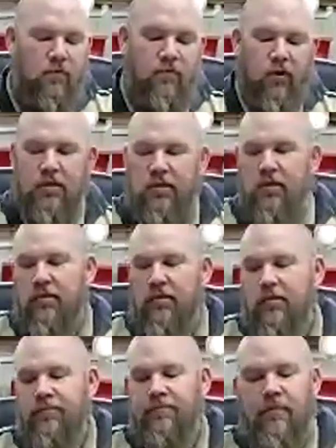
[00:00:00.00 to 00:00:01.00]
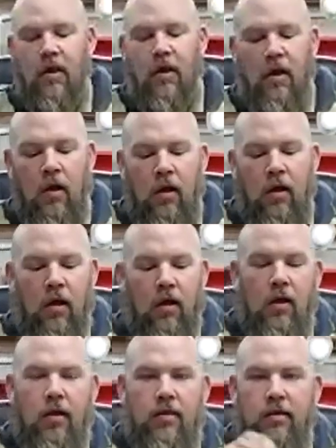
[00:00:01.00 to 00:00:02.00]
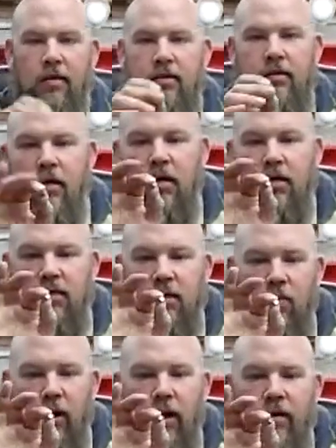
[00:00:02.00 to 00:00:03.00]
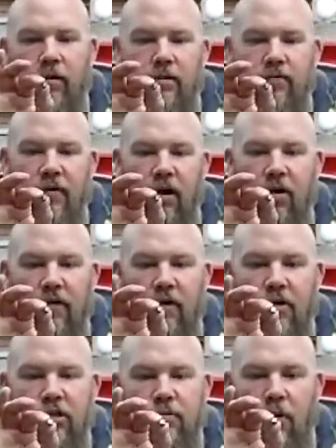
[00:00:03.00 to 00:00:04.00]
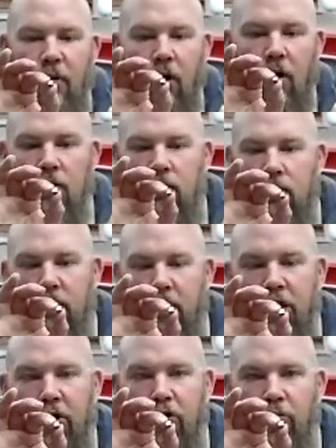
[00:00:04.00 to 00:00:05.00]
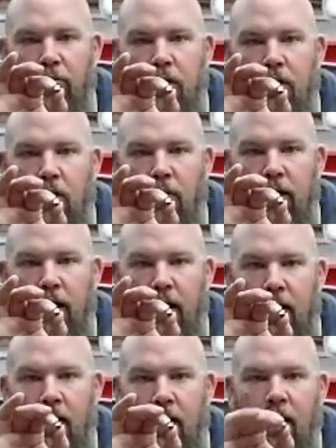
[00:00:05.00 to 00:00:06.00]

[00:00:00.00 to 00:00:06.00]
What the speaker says: For instance, This is a tungsten weight. It's very, very small cube, okay?